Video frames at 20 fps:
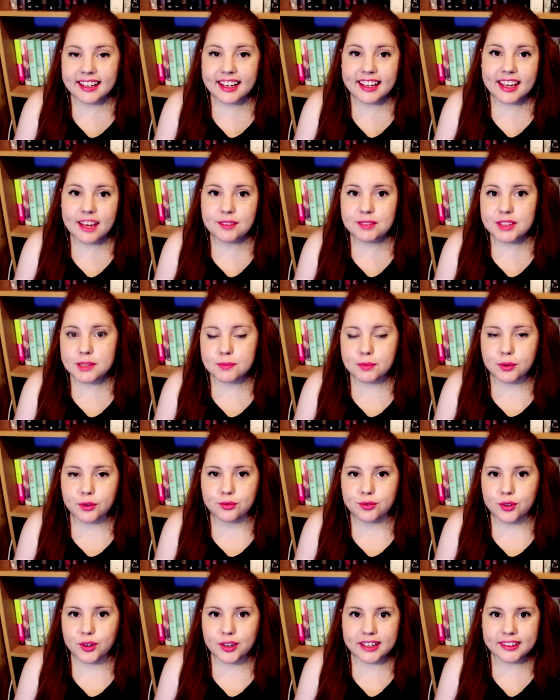And I gave this
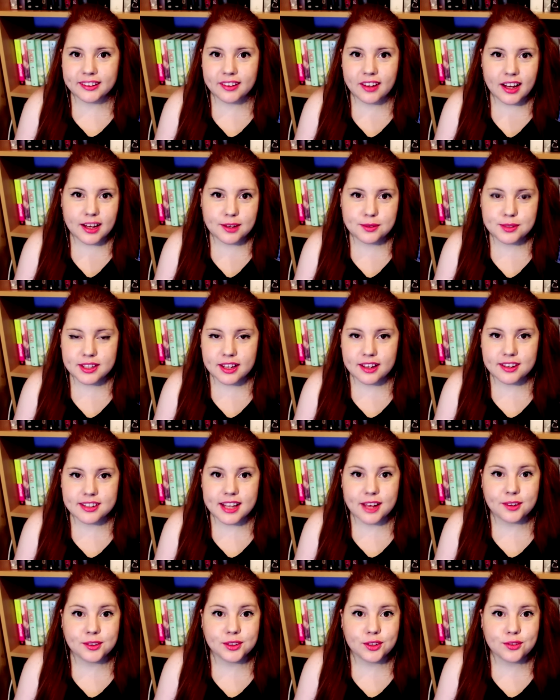book 4.5
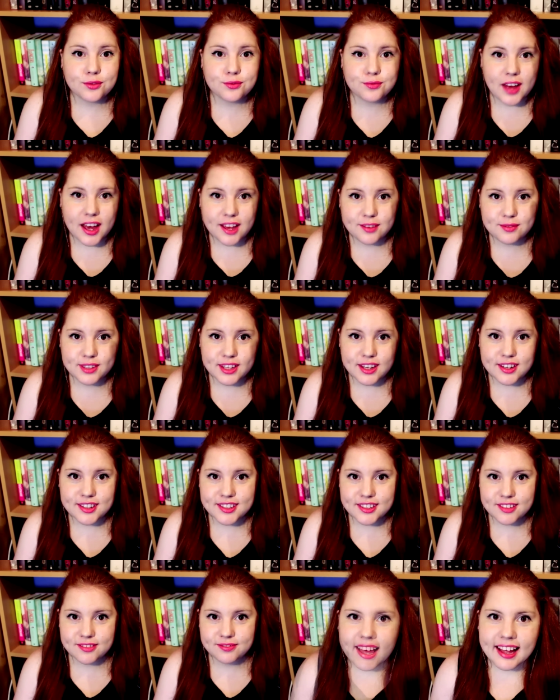stars out of 5
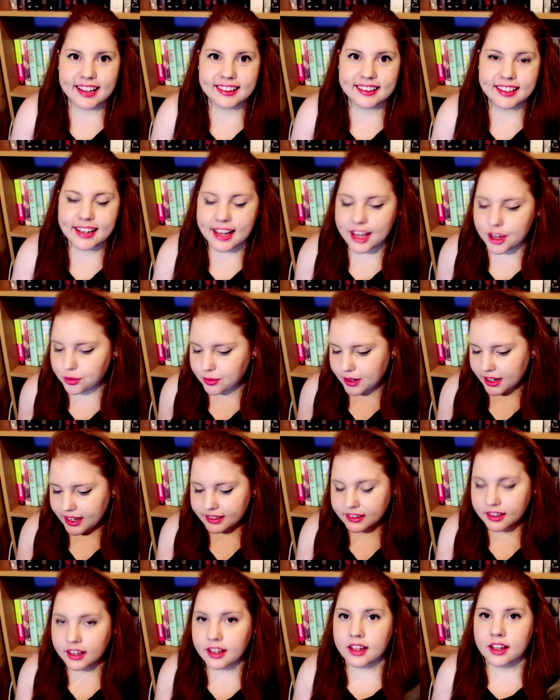stars. And then I
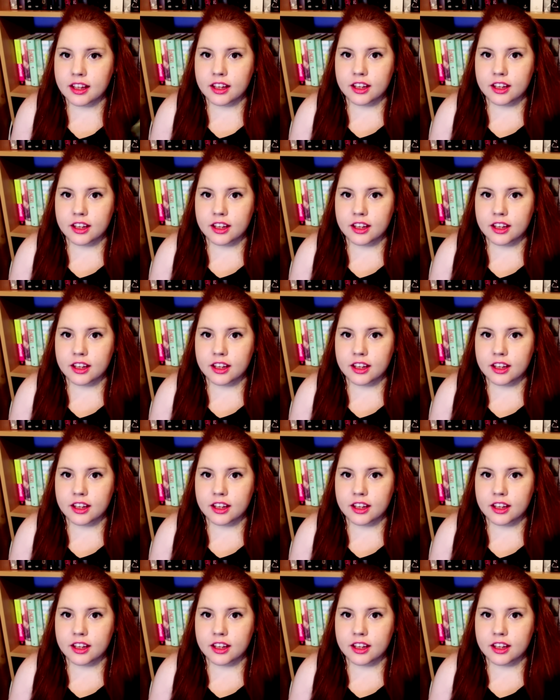read